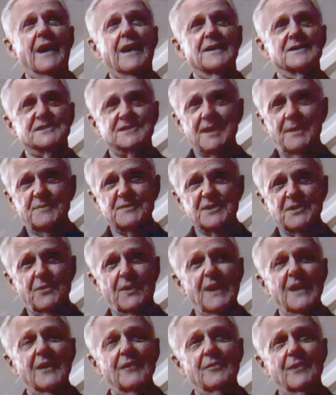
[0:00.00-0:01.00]
And
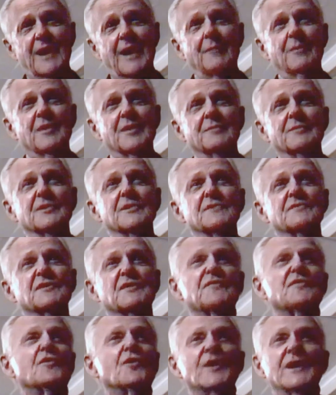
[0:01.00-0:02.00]
subsequently, we're able to move
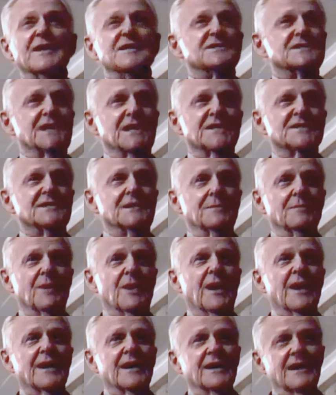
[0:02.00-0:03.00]
to 46 in
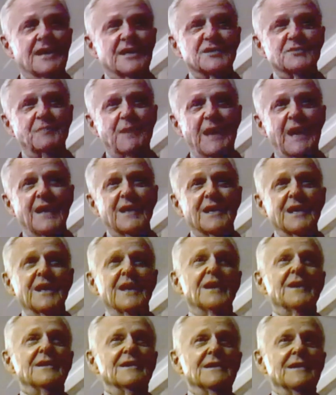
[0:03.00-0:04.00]
Market, expand a
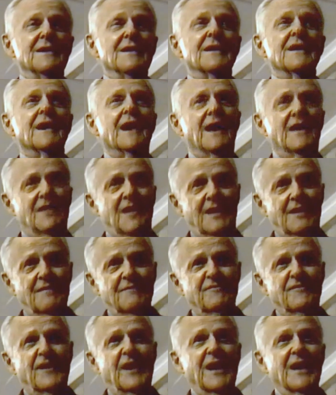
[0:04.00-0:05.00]
little, and then
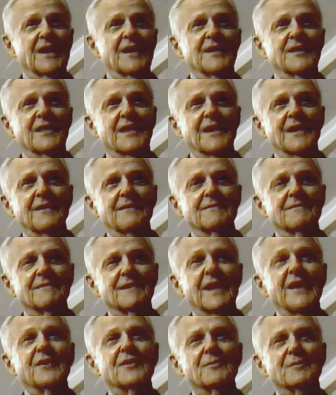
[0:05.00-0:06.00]
finally the
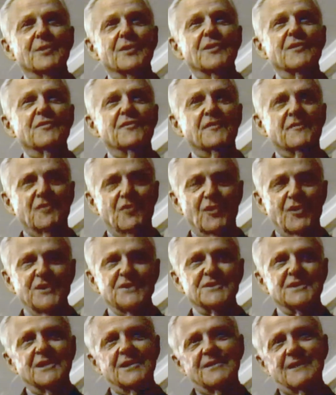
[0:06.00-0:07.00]
later move, of
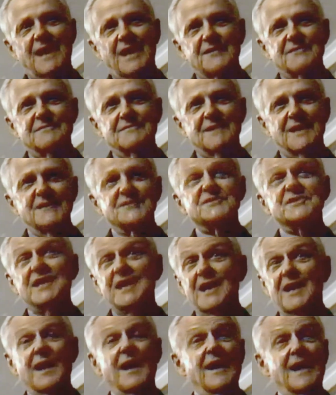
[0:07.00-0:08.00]
course, here out at
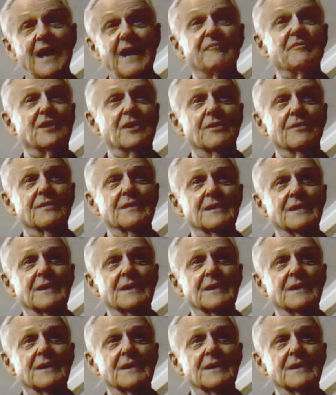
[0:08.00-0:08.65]
City Line Avenue.